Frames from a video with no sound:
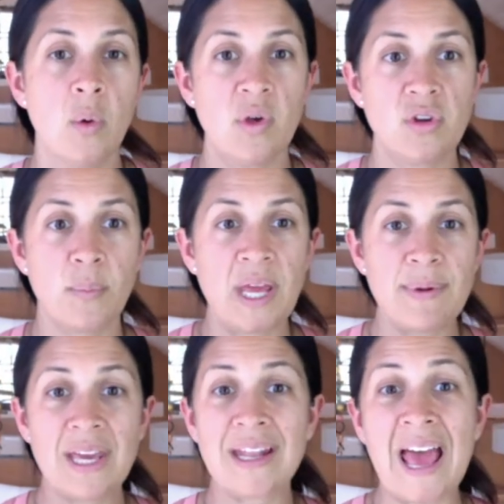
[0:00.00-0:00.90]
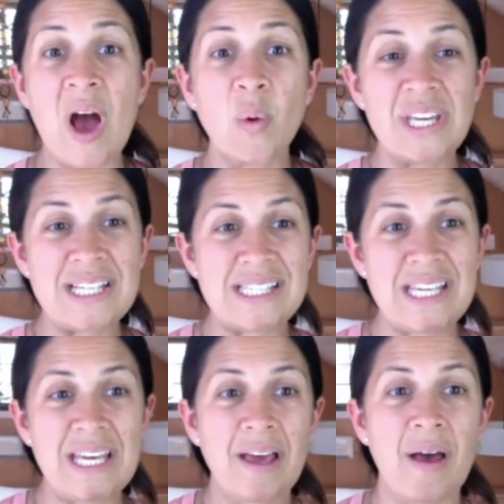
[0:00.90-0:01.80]
with your baby and how
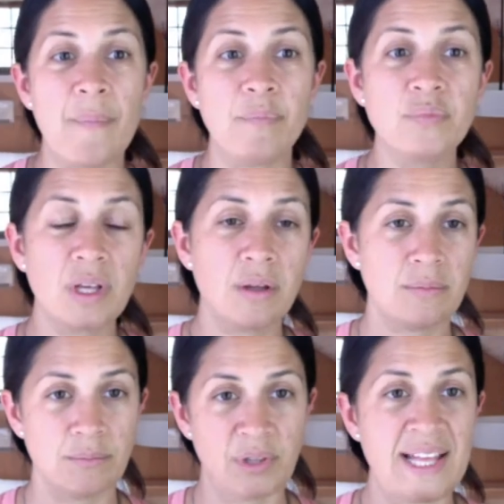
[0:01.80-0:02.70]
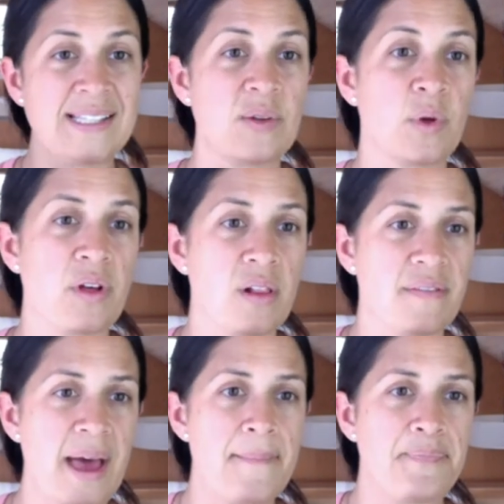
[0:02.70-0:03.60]
EC um, blends in with all
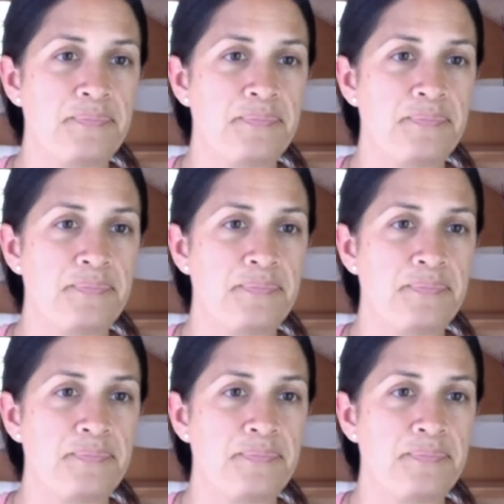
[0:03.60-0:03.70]
of that.